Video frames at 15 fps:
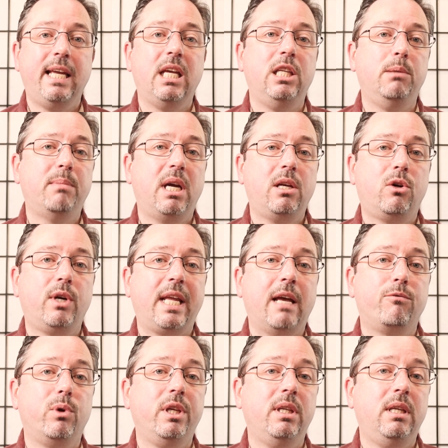and you might already
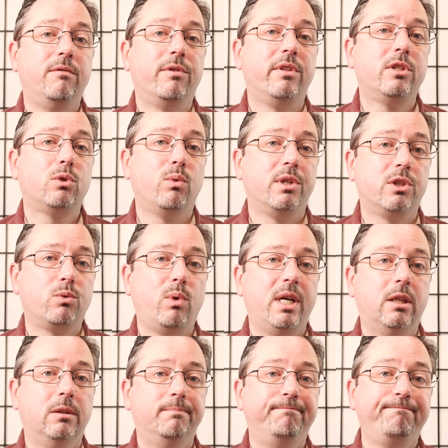have what you need for this one as
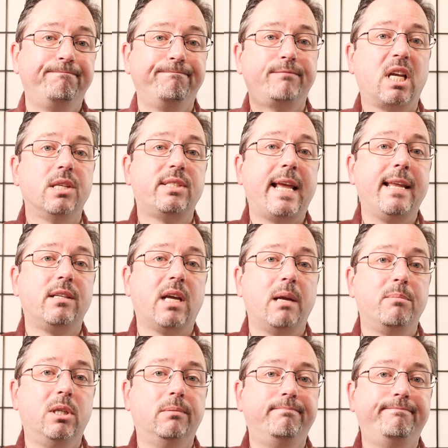well. A sand
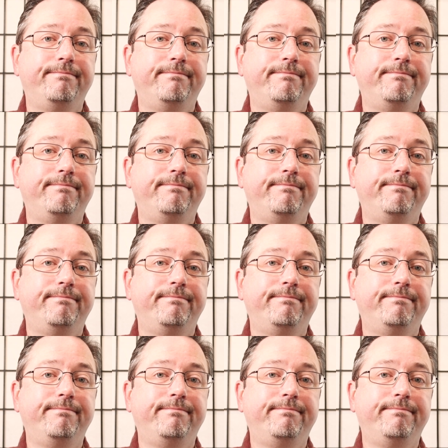timer.